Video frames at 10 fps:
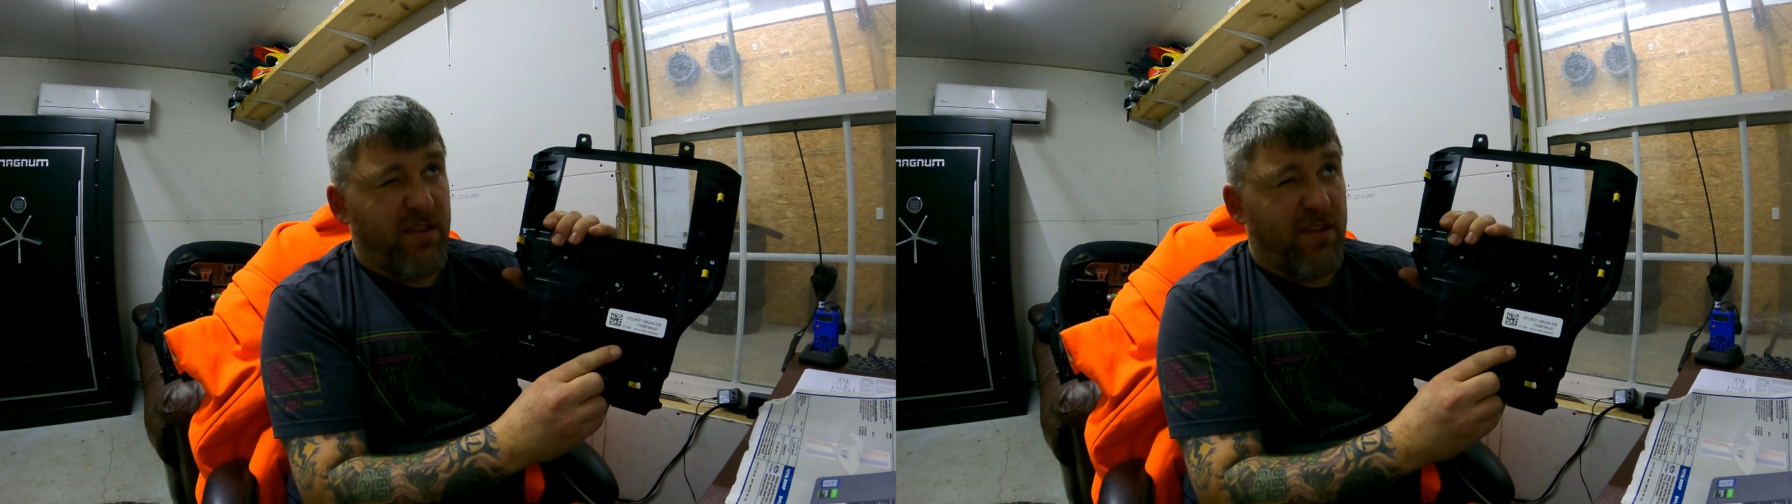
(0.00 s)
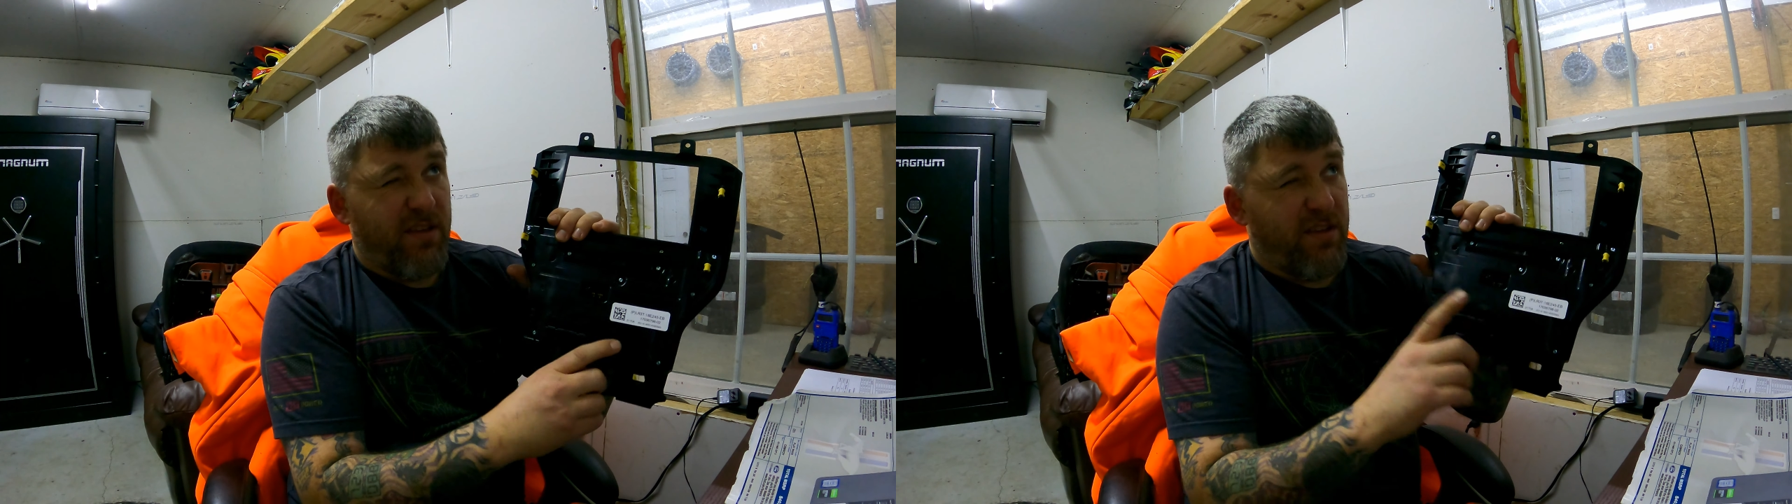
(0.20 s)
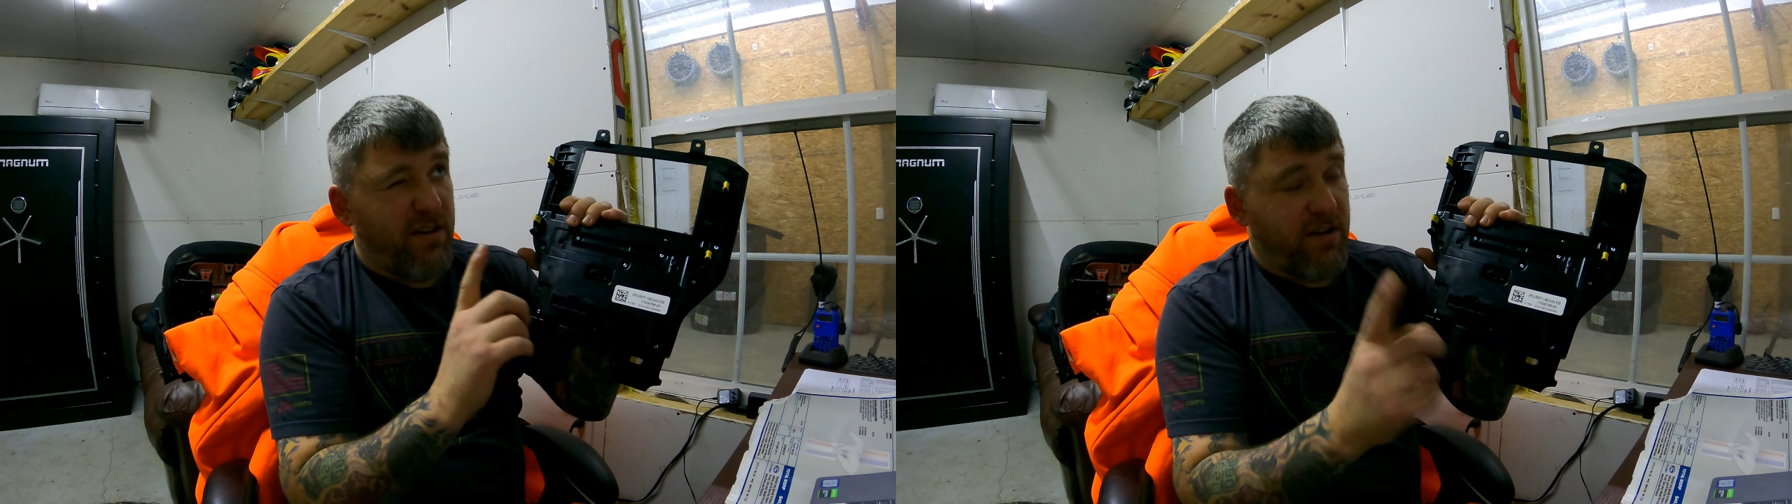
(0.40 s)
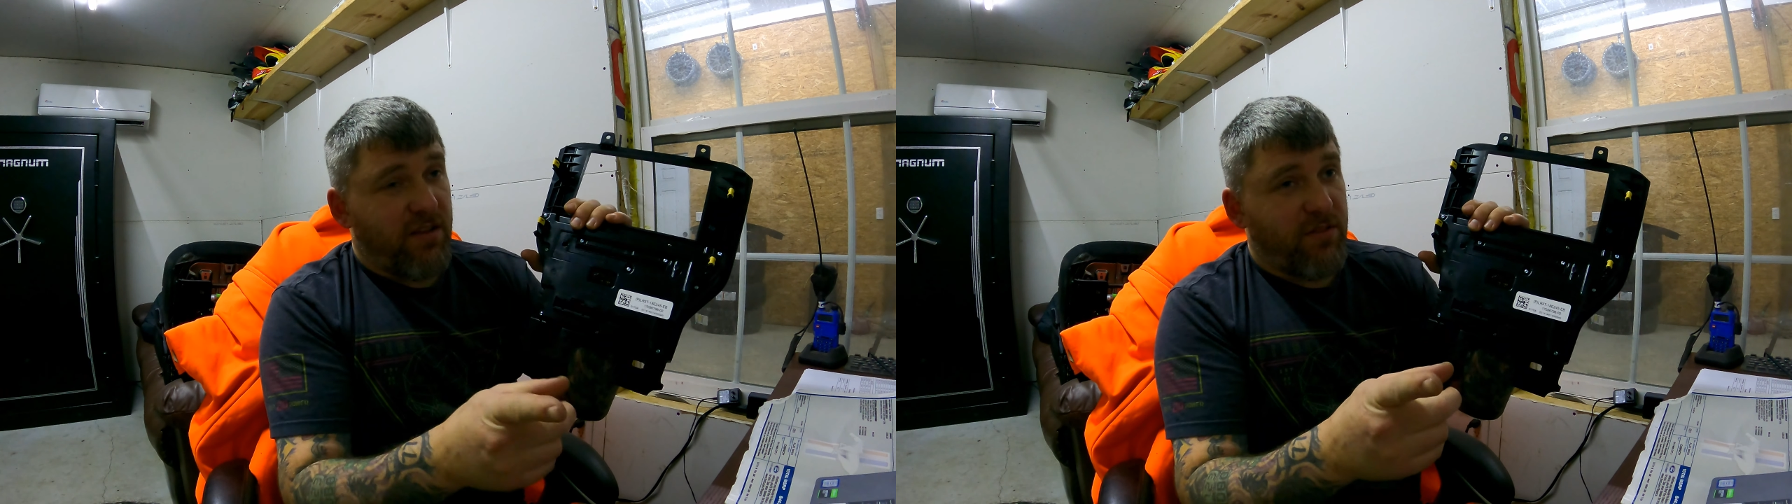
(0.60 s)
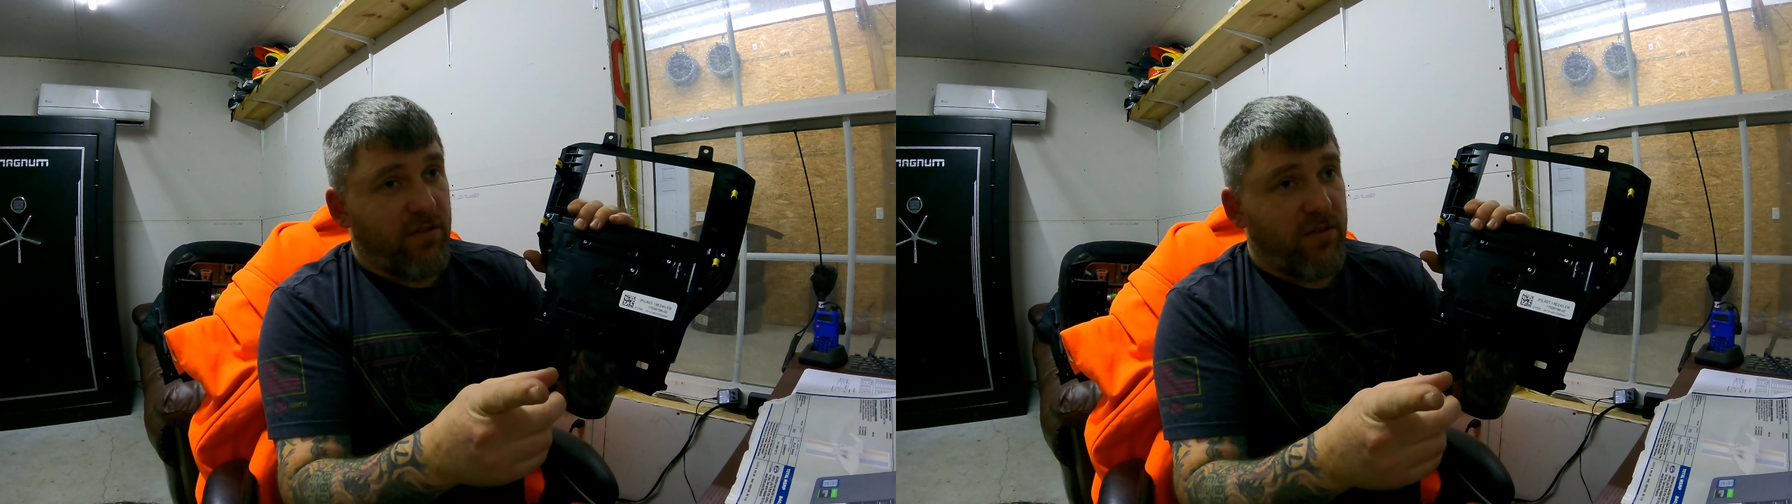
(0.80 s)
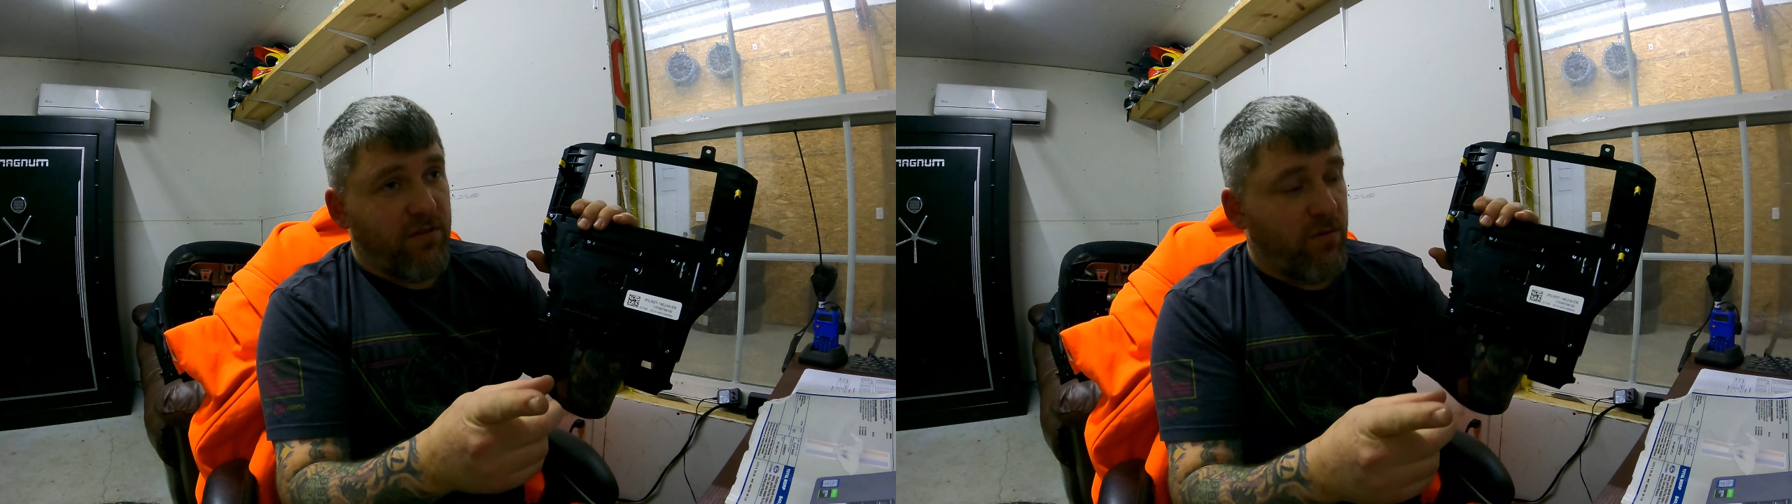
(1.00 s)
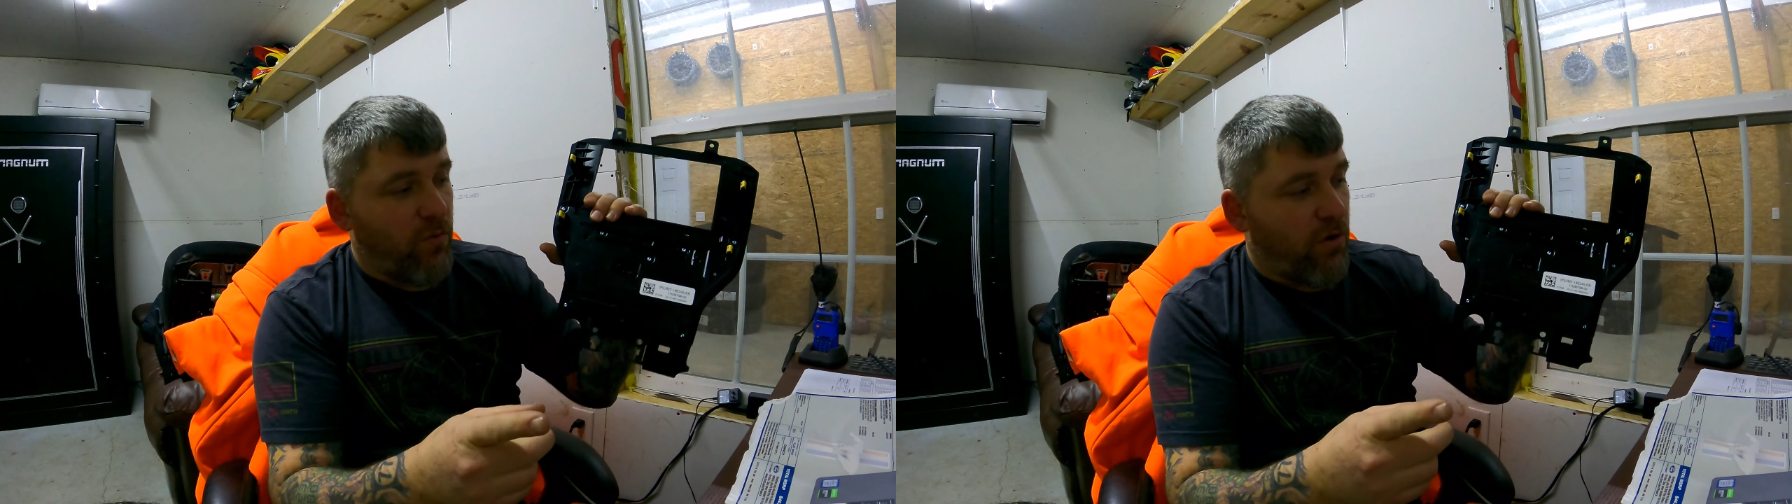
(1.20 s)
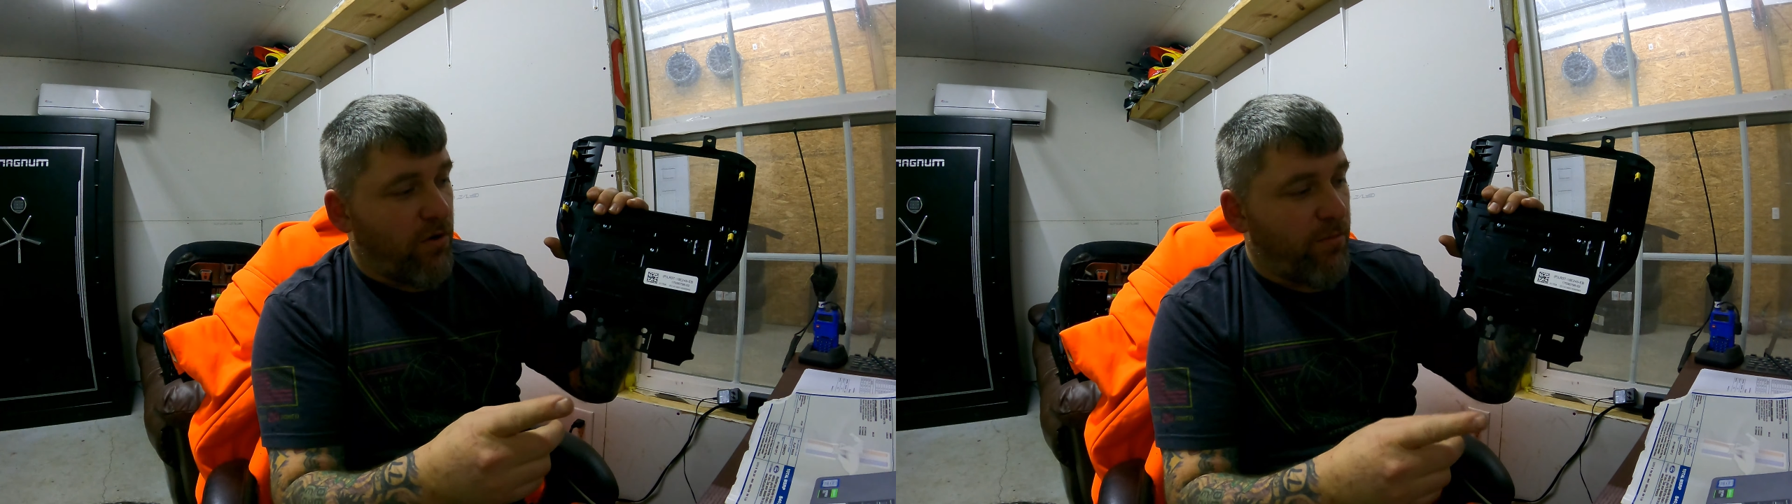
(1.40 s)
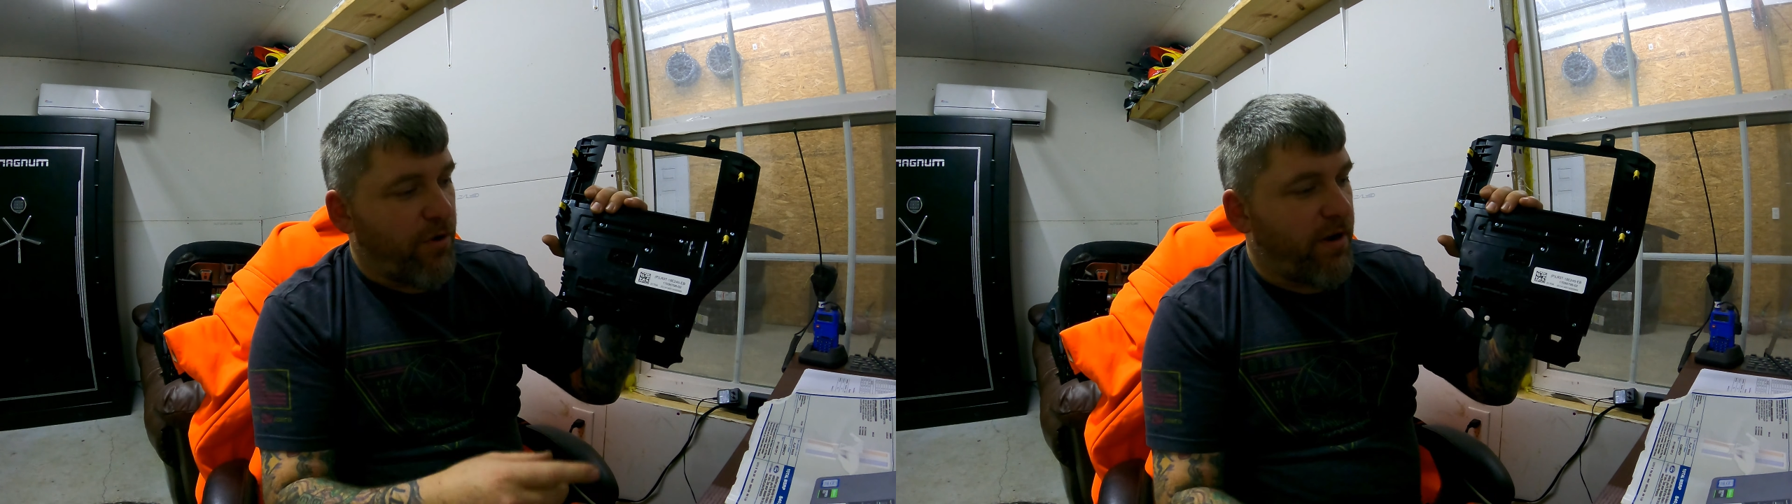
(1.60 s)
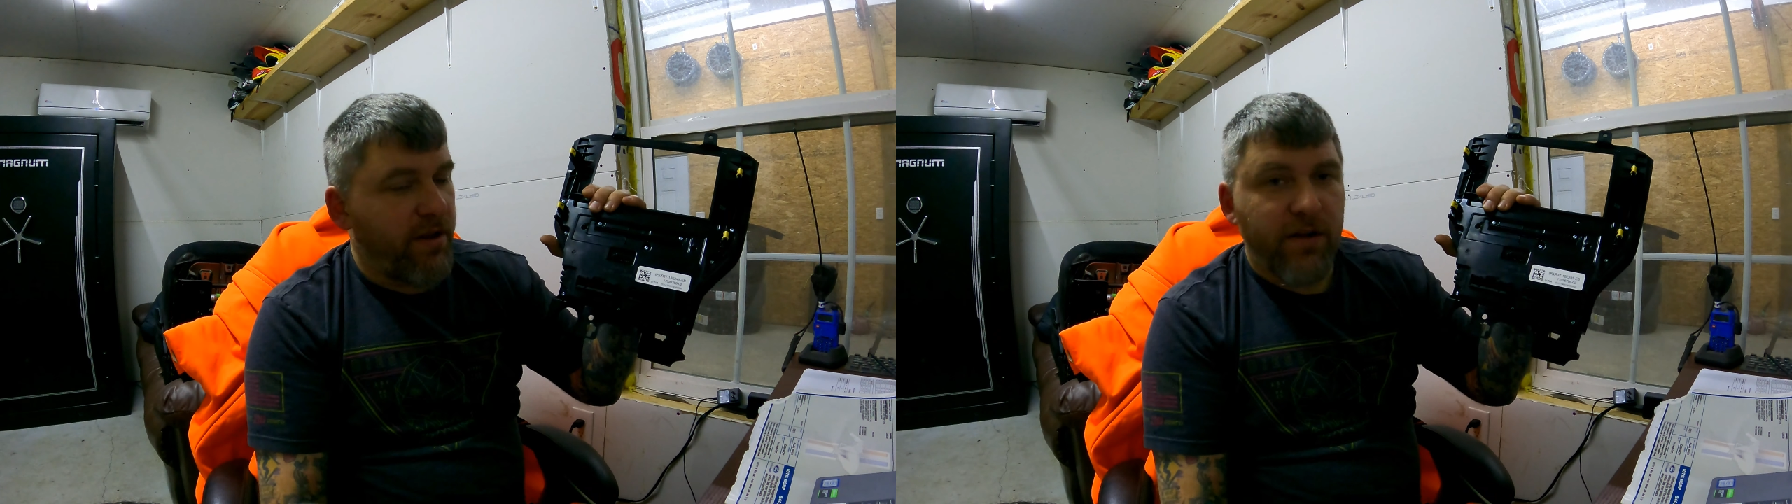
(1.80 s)
And I got the wiring
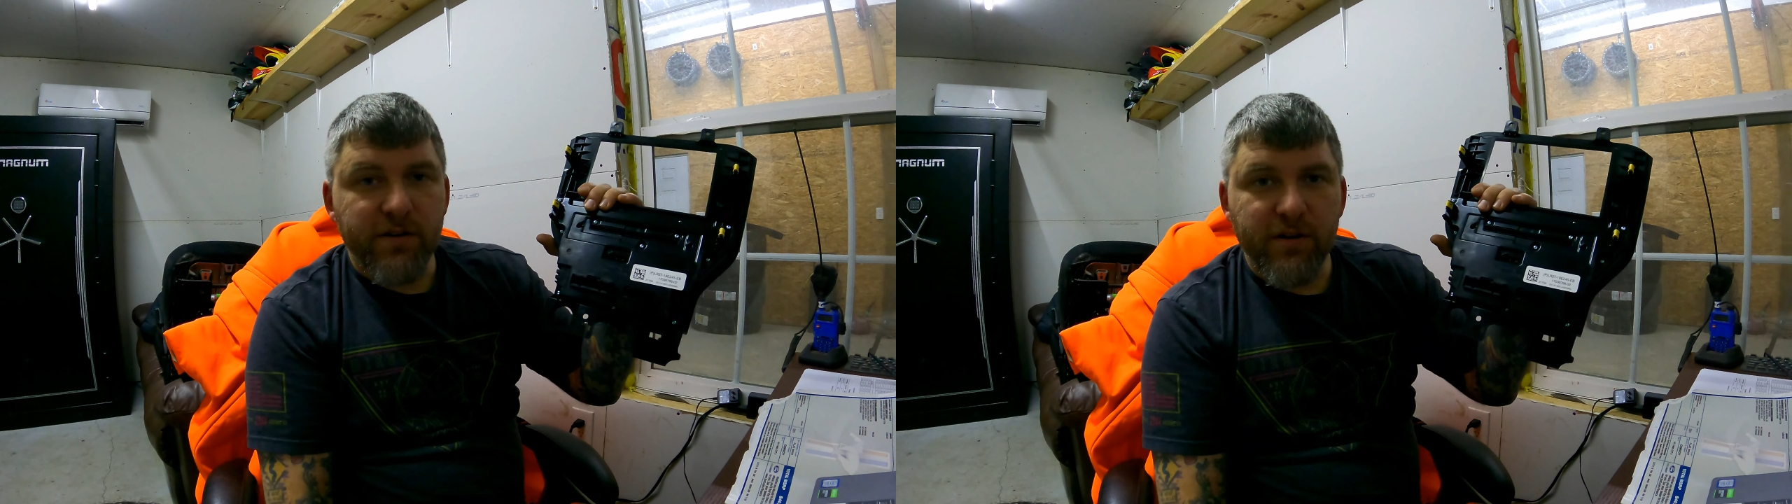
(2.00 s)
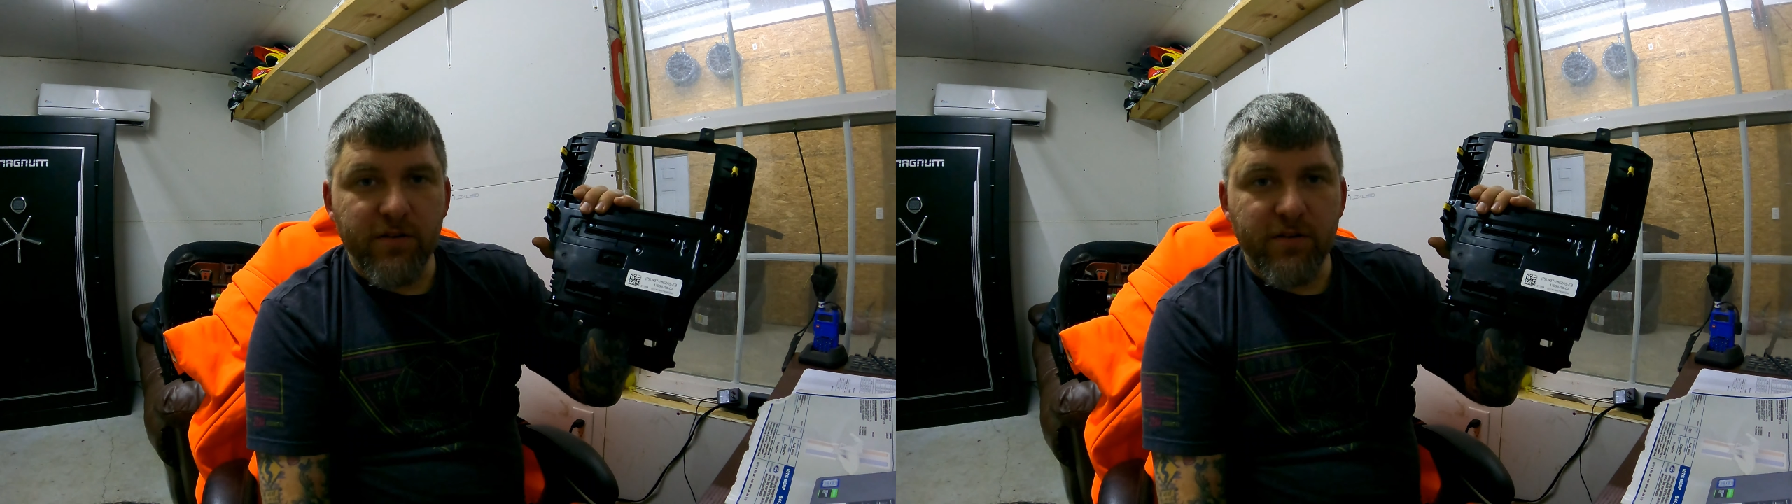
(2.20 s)
printout out